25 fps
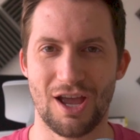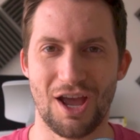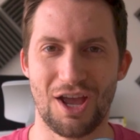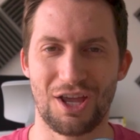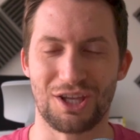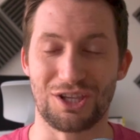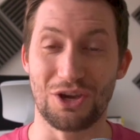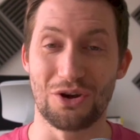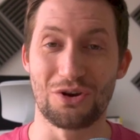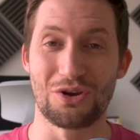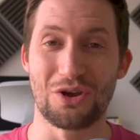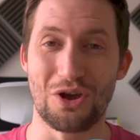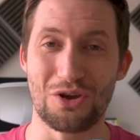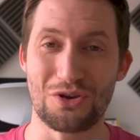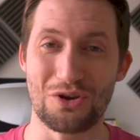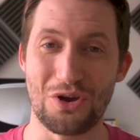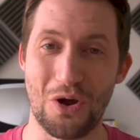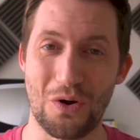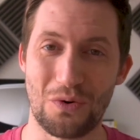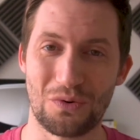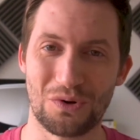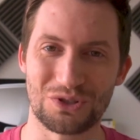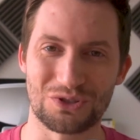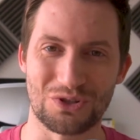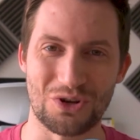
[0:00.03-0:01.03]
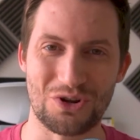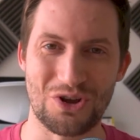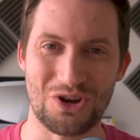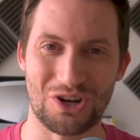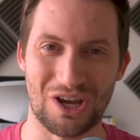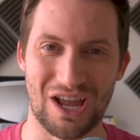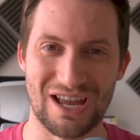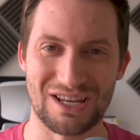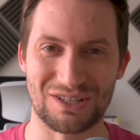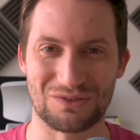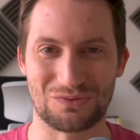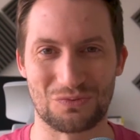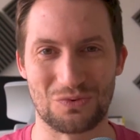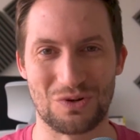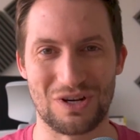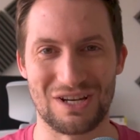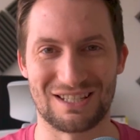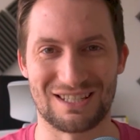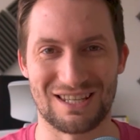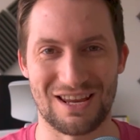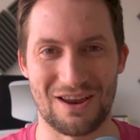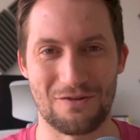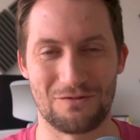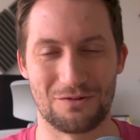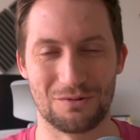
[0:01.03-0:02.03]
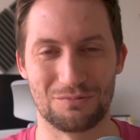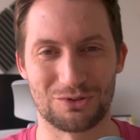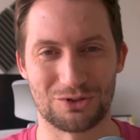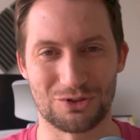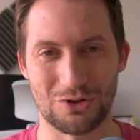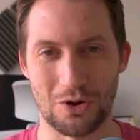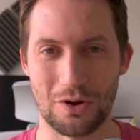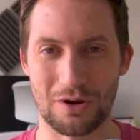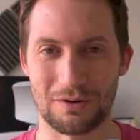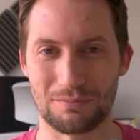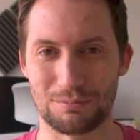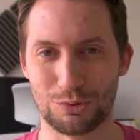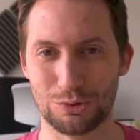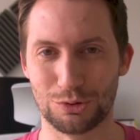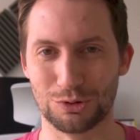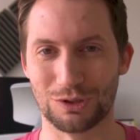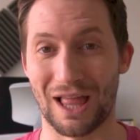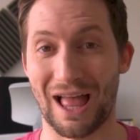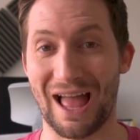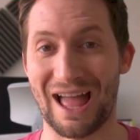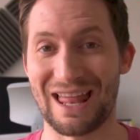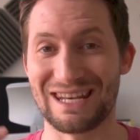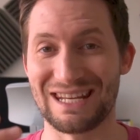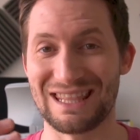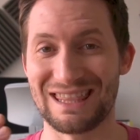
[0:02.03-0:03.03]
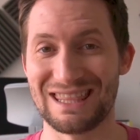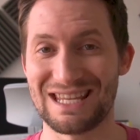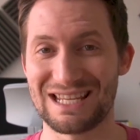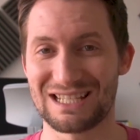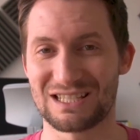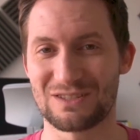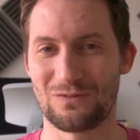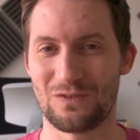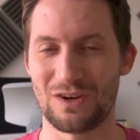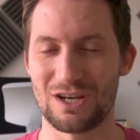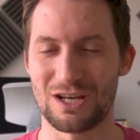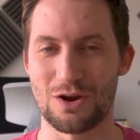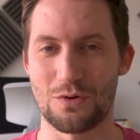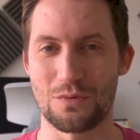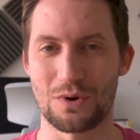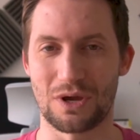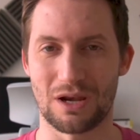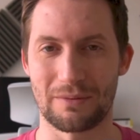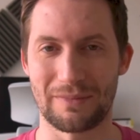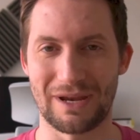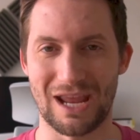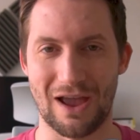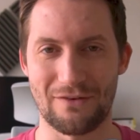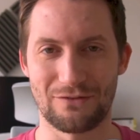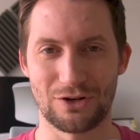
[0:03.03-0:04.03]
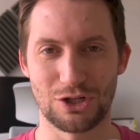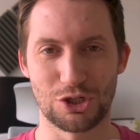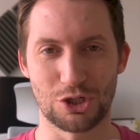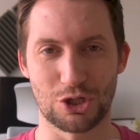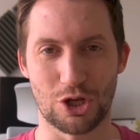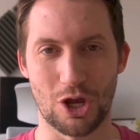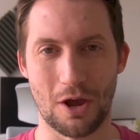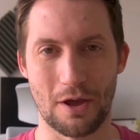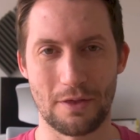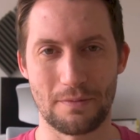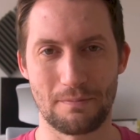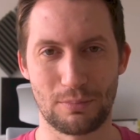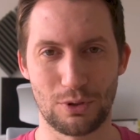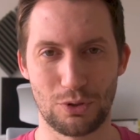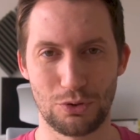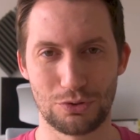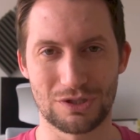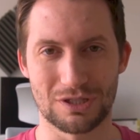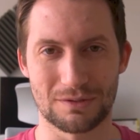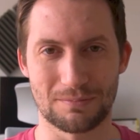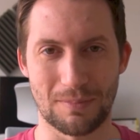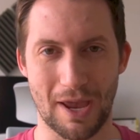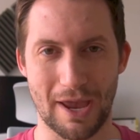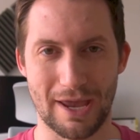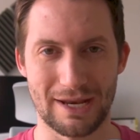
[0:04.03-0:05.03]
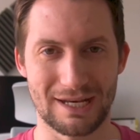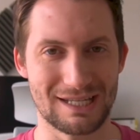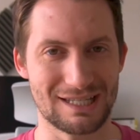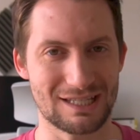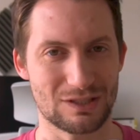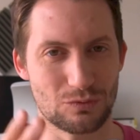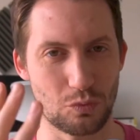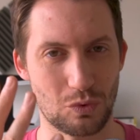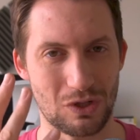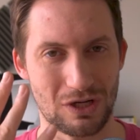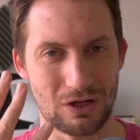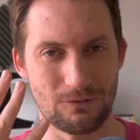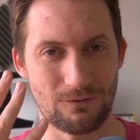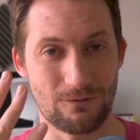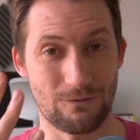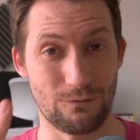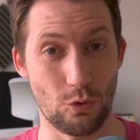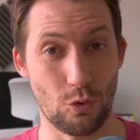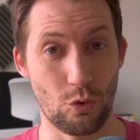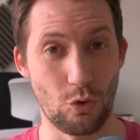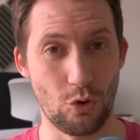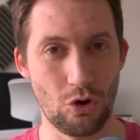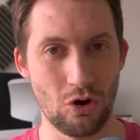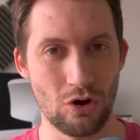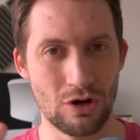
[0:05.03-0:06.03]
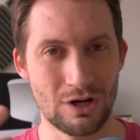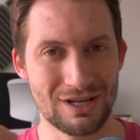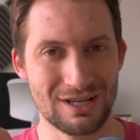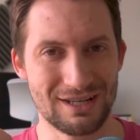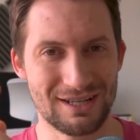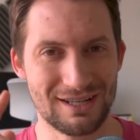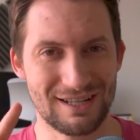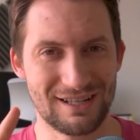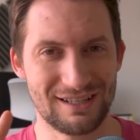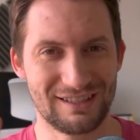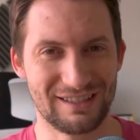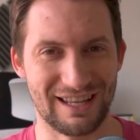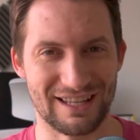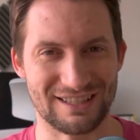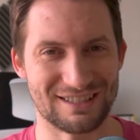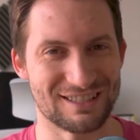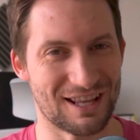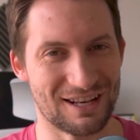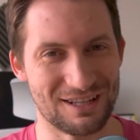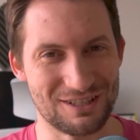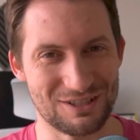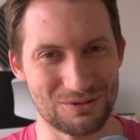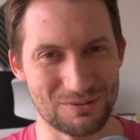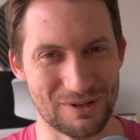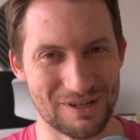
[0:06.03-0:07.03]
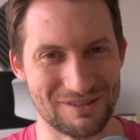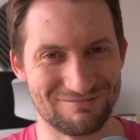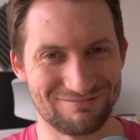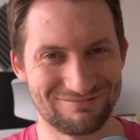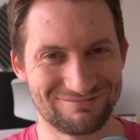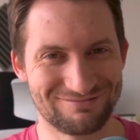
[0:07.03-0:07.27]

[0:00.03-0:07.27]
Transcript: Yo, what's going on guys? Rhys here from Stoic Pool, and in this video we're going to be having a look at Plutus Pioneers week 4. Let's get into it.